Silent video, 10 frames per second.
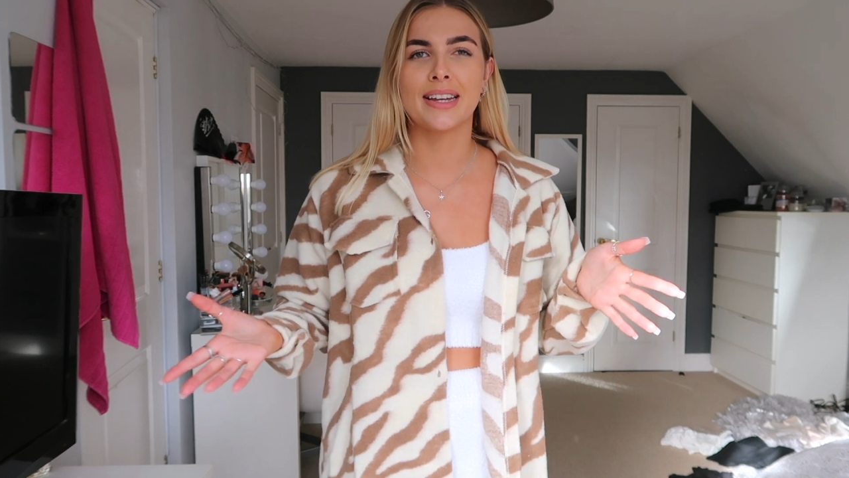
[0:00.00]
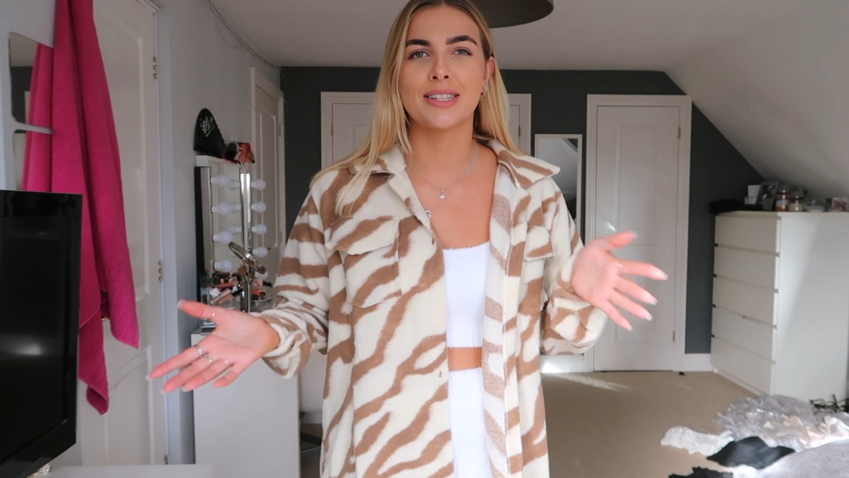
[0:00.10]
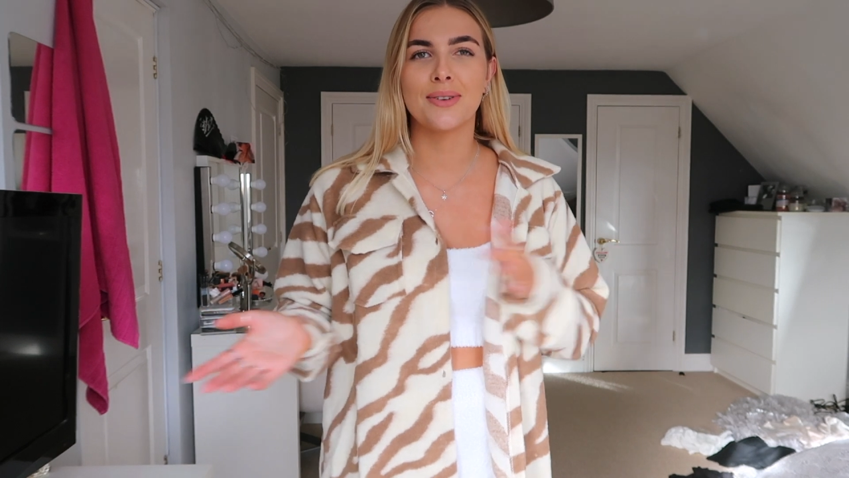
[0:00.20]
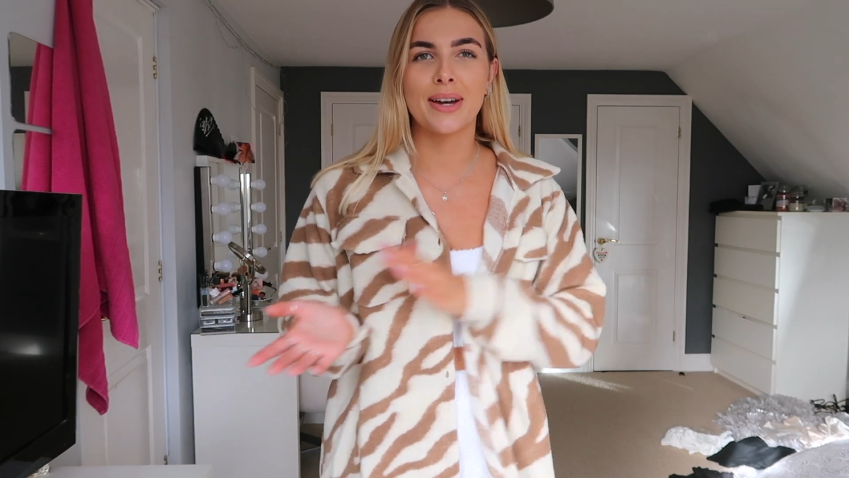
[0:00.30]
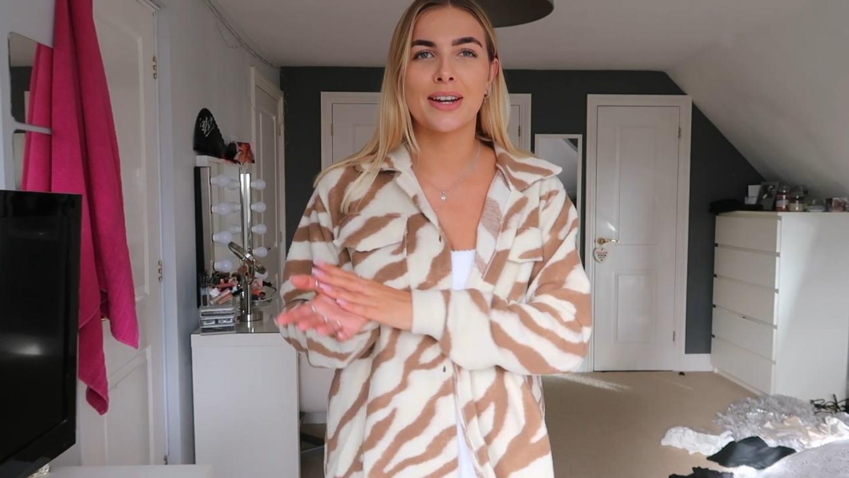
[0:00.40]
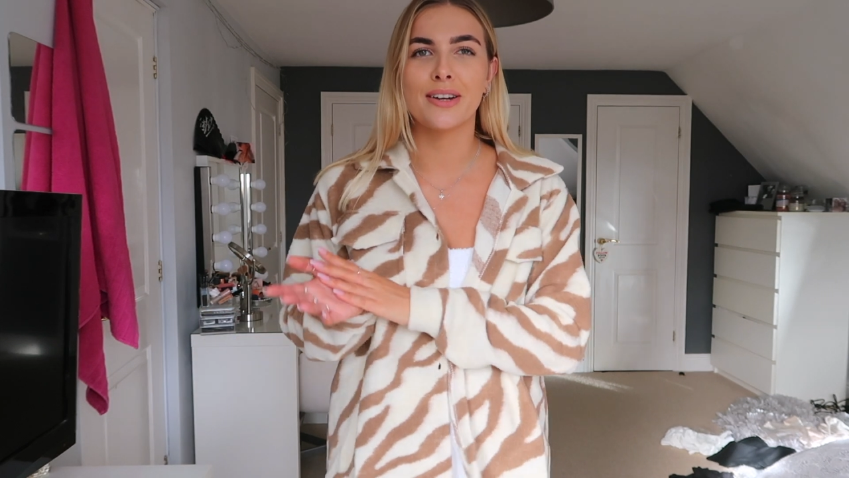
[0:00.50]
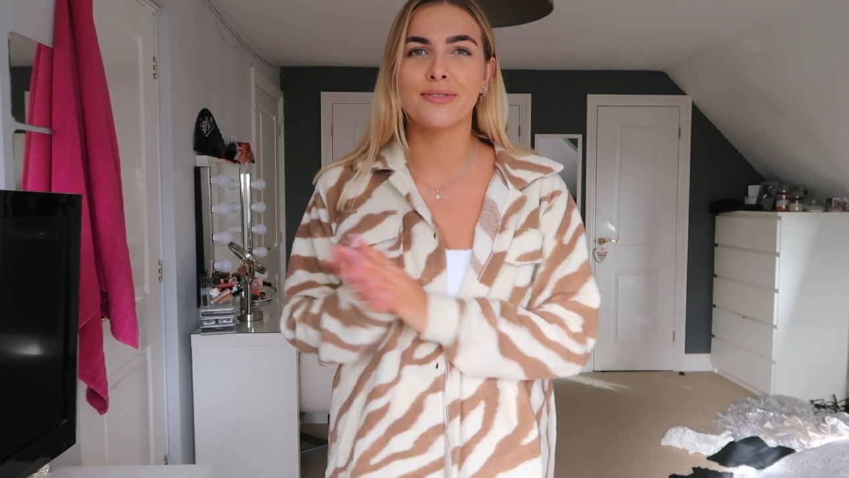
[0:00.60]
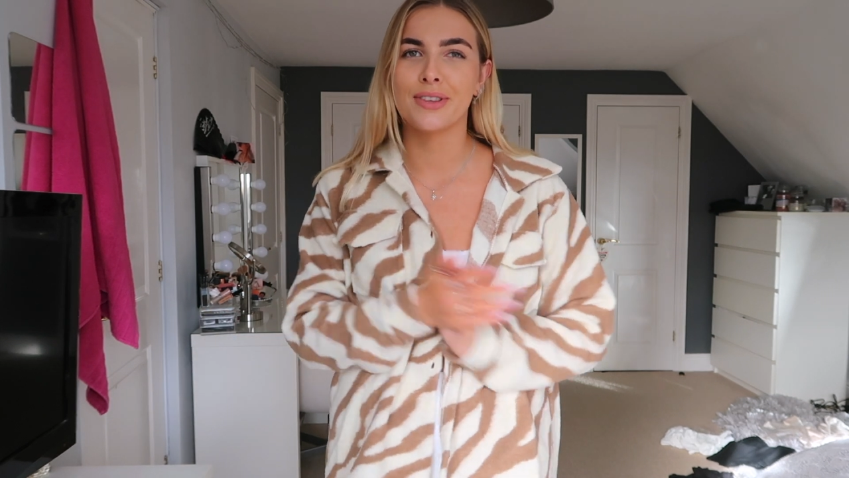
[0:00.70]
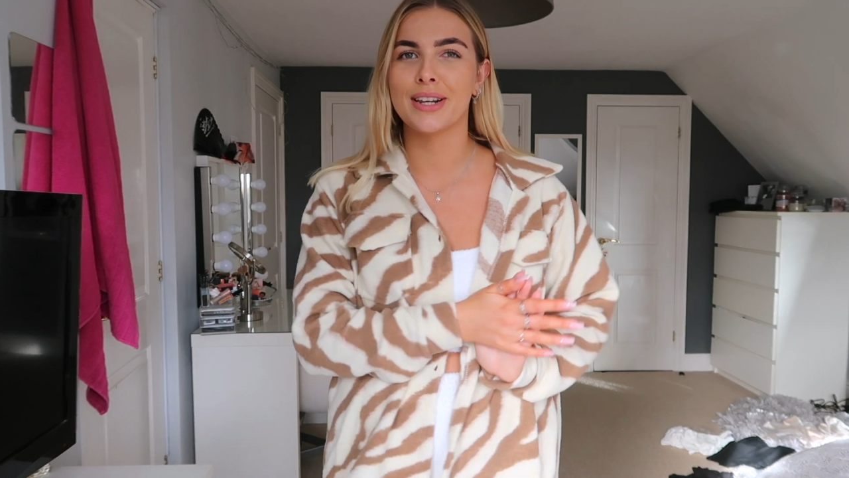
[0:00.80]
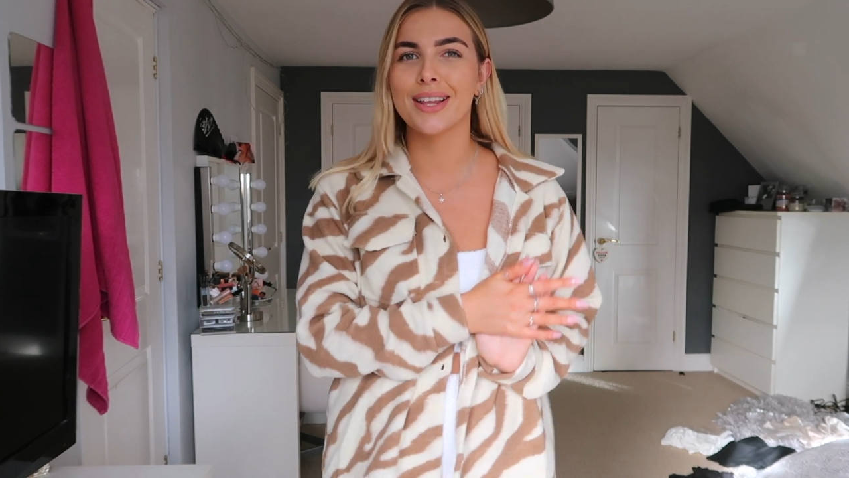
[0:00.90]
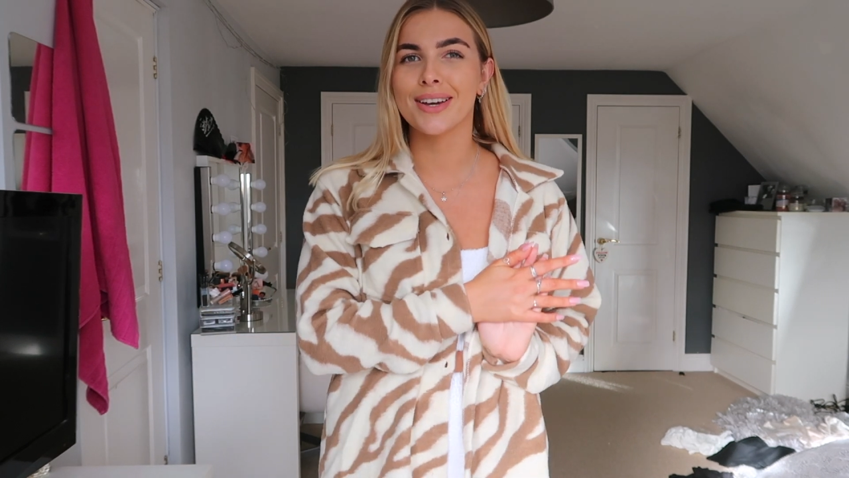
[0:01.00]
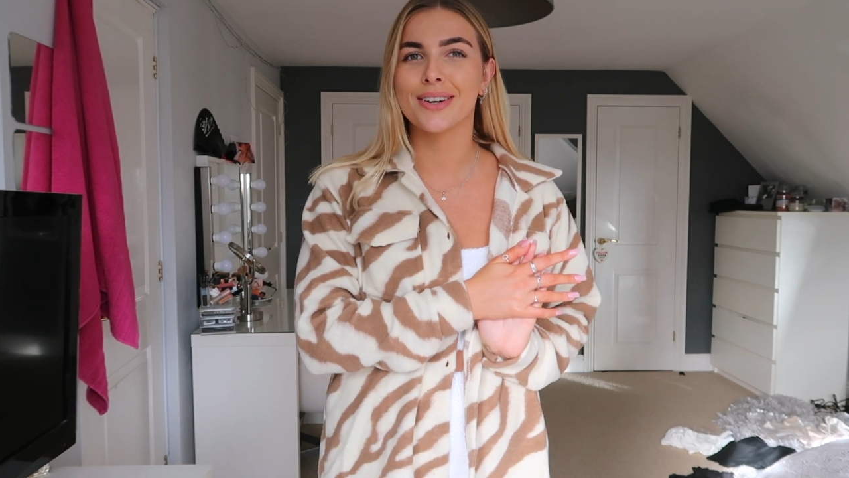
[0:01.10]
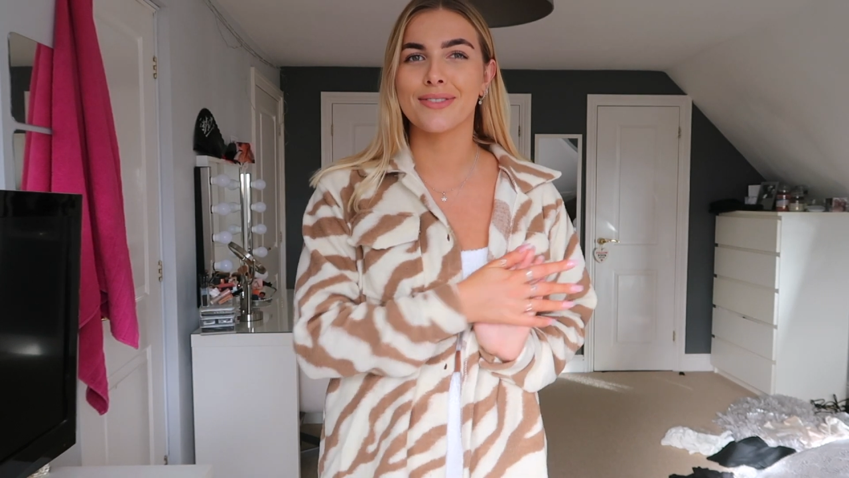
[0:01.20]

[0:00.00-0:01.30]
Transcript: Do I go for the look